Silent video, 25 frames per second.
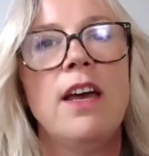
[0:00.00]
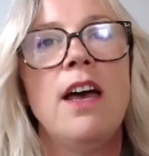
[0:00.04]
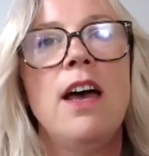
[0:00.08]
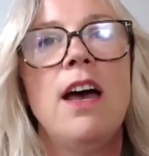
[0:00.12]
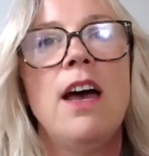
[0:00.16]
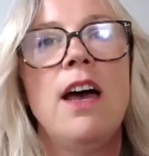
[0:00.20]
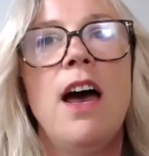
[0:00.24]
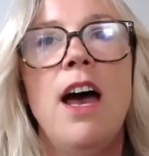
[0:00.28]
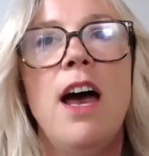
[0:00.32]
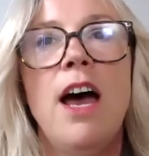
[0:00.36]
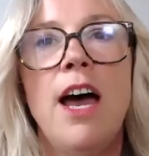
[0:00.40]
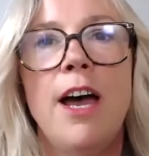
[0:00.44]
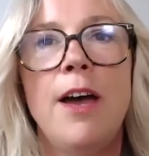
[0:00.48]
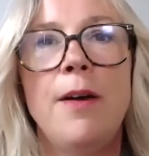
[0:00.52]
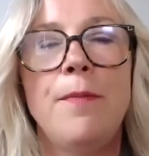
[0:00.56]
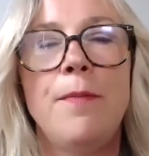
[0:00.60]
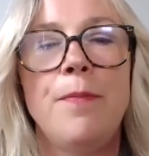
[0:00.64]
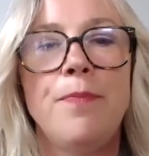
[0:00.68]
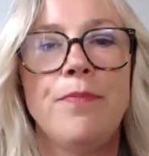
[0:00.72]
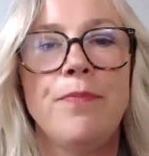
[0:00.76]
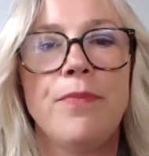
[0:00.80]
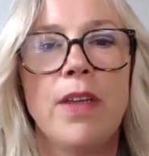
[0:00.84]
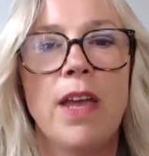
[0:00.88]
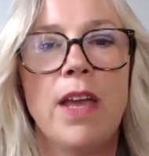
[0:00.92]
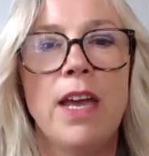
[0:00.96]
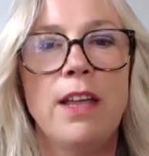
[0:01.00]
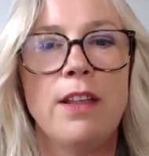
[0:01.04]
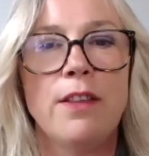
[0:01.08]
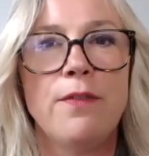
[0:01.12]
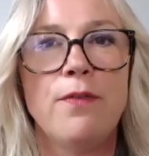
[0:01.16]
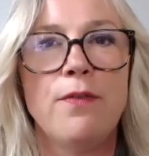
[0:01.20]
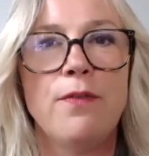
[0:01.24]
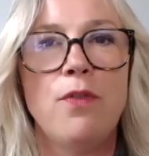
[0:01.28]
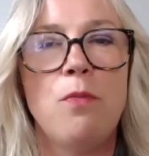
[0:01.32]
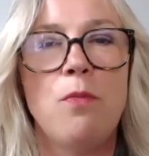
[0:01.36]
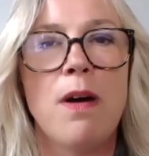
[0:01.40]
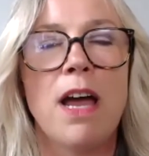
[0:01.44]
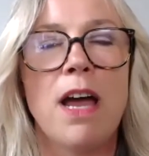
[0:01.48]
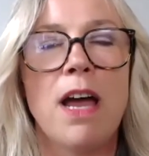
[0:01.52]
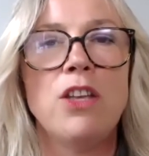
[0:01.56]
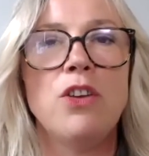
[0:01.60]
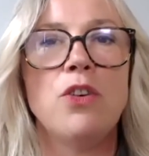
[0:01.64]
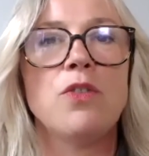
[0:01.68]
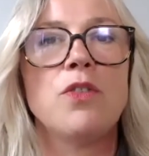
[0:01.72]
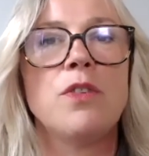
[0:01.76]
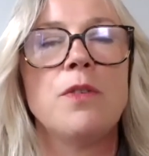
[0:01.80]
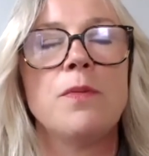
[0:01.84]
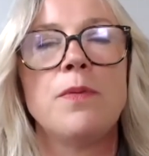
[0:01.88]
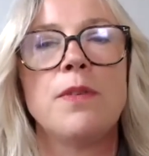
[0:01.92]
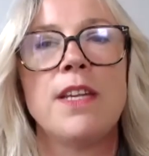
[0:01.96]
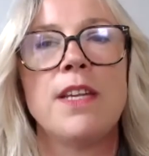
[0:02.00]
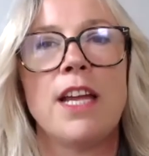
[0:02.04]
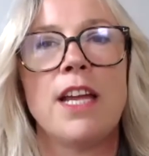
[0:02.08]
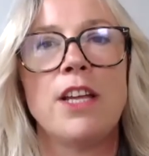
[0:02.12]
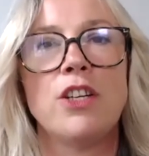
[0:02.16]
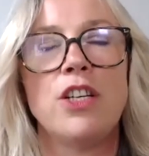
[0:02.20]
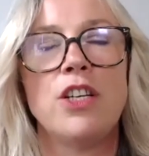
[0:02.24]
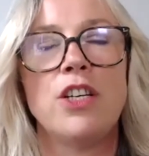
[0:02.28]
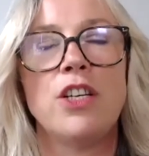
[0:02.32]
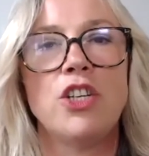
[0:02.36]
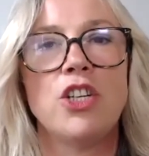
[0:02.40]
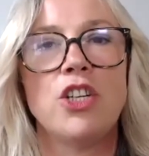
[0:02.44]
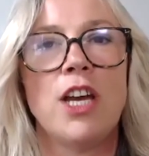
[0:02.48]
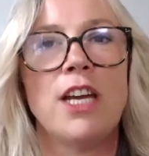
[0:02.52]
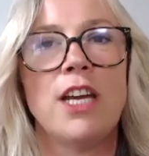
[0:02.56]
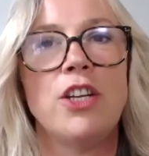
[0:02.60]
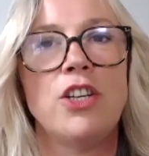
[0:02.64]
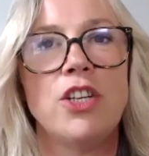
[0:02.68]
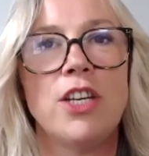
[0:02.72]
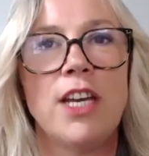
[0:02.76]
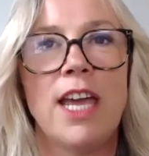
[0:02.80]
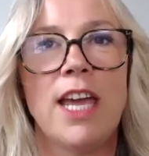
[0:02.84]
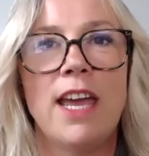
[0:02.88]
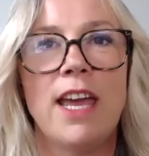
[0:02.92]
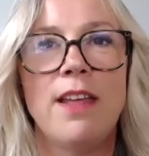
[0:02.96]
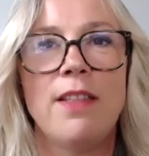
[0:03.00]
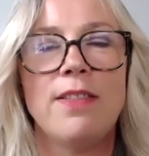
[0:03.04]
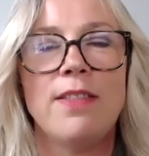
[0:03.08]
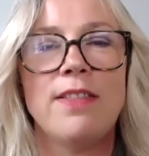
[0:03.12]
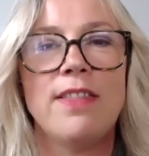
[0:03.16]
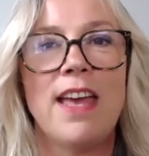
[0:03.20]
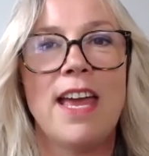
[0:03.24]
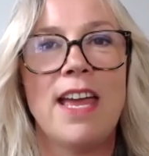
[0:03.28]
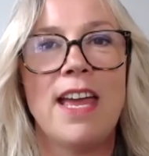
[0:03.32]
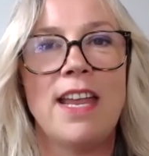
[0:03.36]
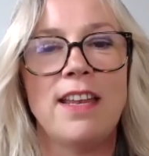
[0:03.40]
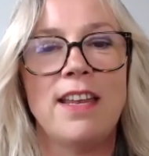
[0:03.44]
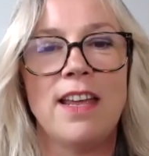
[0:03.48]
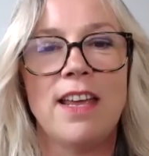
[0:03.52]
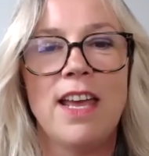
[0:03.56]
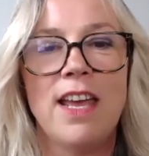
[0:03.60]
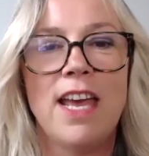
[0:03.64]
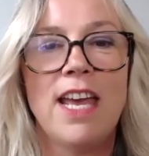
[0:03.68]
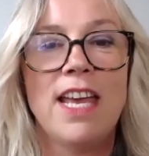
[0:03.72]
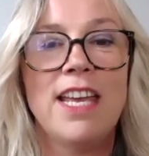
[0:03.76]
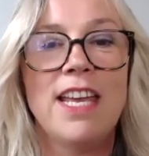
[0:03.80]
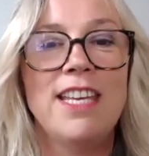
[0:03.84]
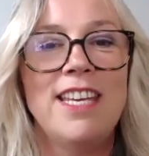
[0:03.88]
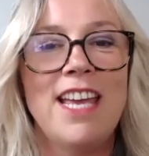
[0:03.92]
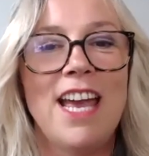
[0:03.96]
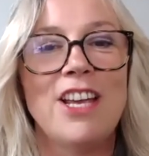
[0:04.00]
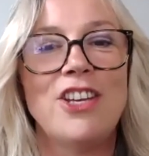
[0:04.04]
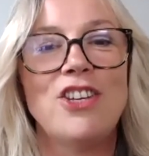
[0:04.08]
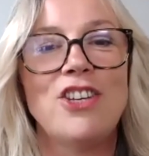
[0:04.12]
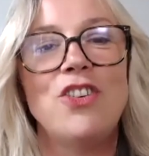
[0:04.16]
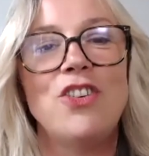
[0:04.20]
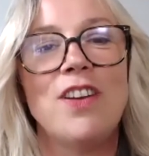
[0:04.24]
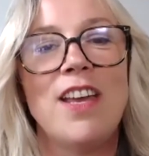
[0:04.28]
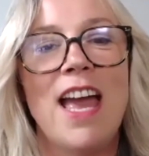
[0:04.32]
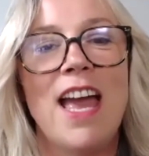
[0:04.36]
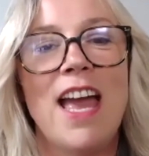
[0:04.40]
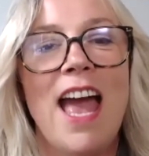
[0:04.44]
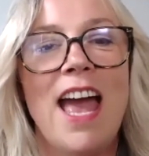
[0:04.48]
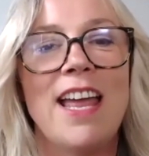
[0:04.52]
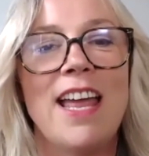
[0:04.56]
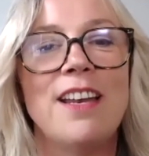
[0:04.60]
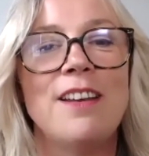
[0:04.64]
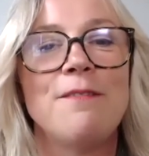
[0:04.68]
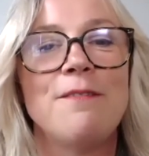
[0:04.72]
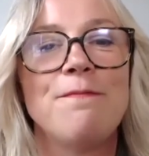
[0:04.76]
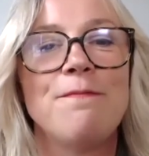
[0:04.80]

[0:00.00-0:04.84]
its format and you're substantially changing it, then yes, you can.